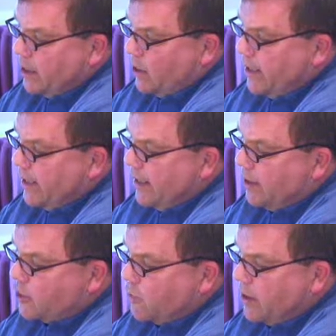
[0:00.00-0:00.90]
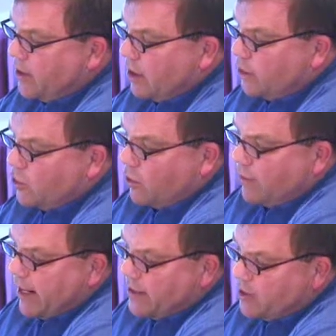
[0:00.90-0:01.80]
knowing, here's what Dr.
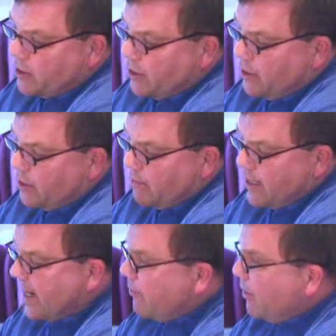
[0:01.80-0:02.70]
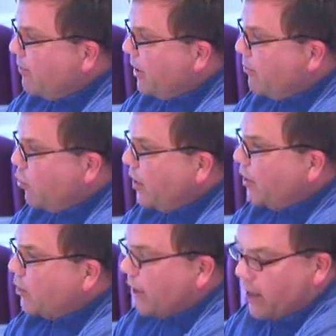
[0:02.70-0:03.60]
Jordan writes being able to
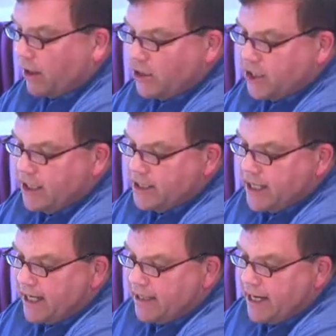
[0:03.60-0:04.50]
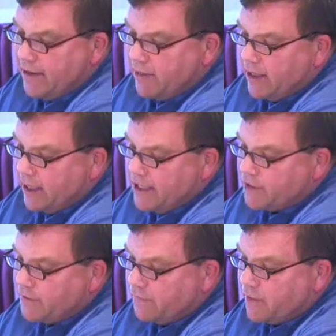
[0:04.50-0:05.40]
pinpoint the chronology. He's got David at
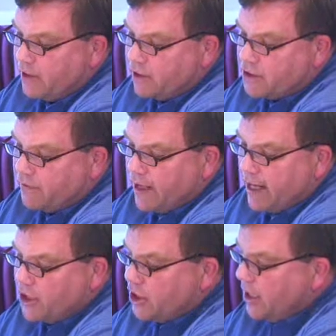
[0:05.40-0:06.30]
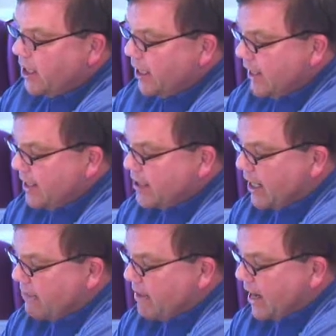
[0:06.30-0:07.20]
least 50 years of age. He's
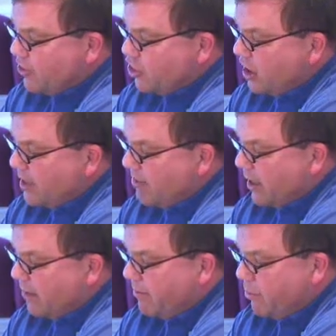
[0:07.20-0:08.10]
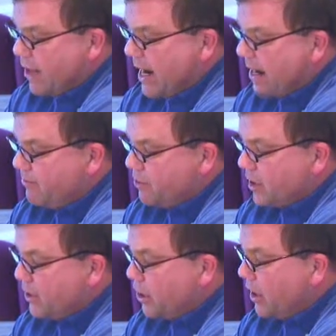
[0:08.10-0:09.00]
got Bathsheba
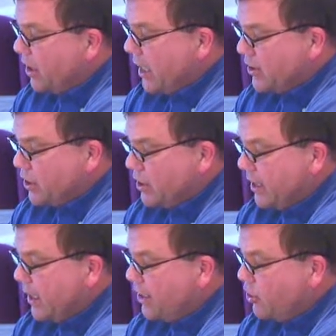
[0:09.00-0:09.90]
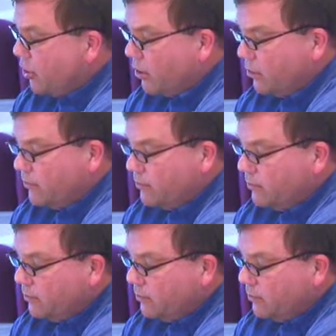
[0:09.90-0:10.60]
perhaps as a, as a teenage girl.